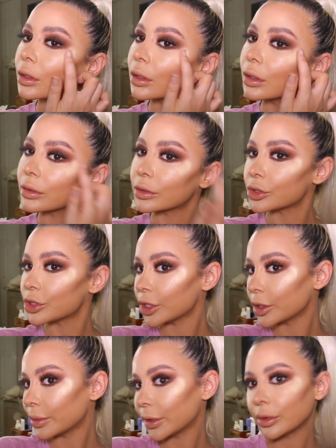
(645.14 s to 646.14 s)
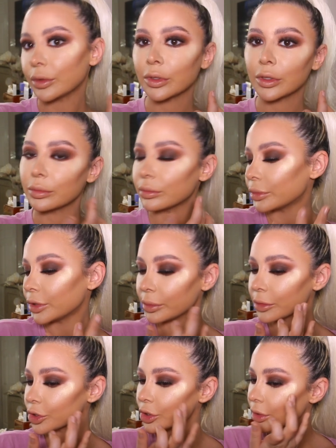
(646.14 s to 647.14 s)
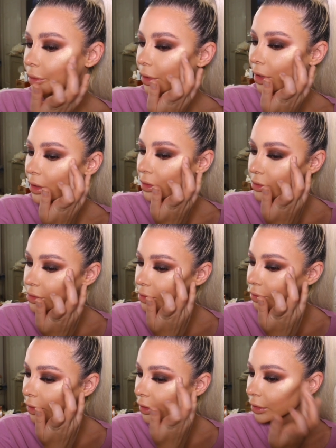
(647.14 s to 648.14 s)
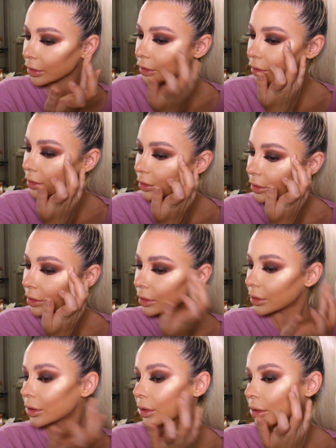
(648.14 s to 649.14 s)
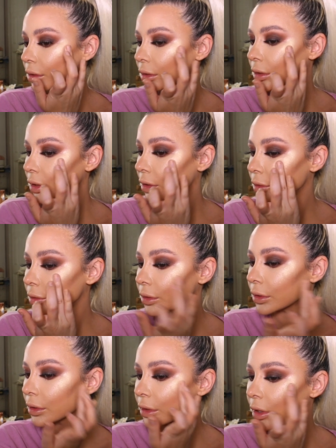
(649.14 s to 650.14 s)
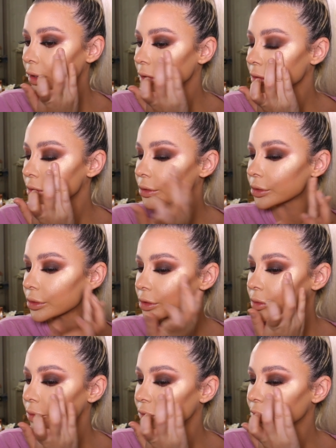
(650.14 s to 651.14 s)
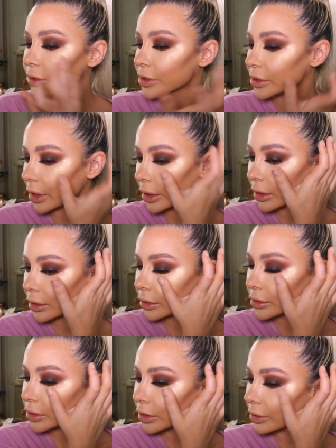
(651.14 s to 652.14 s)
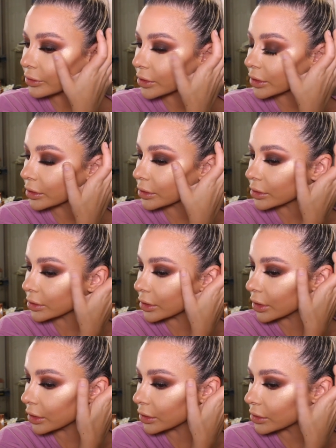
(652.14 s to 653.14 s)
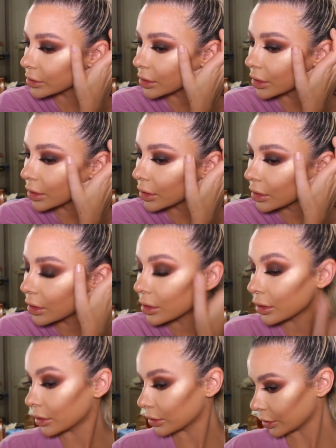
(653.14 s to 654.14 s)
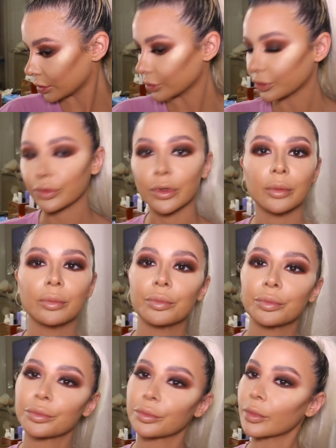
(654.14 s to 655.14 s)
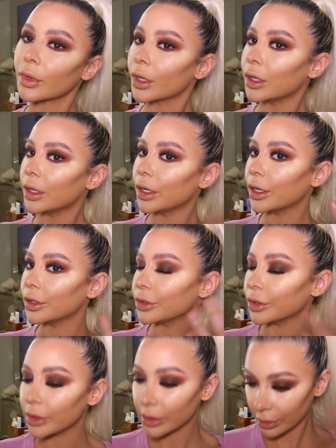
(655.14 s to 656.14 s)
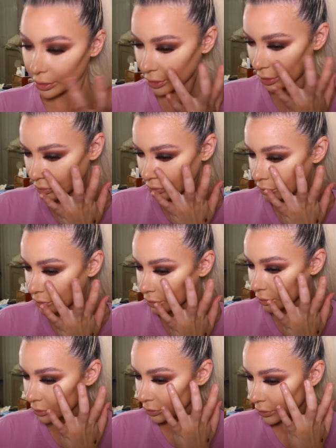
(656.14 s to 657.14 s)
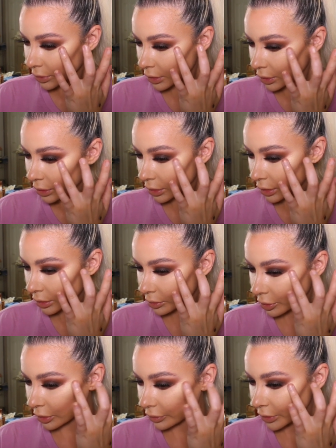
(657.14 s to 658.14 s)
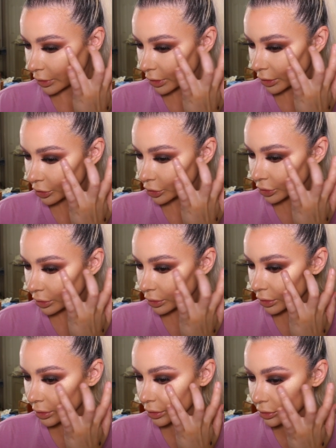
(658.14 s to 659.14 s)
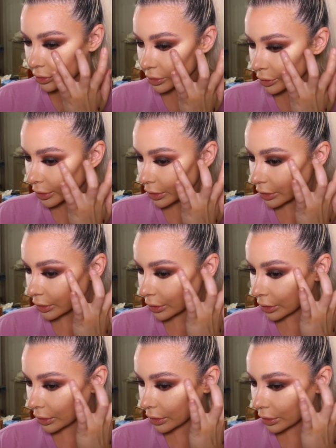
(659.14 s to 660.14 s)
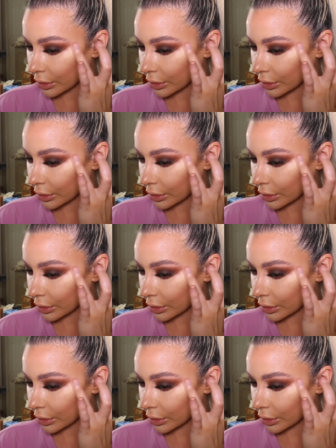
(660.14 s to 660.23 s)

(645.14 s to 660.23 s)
On the cheekbone and pretty much anywhere else you want to glow. I like to do this before setting because it gives like this nice glow from underneath, you know? Kind of more of a natural, dewy look.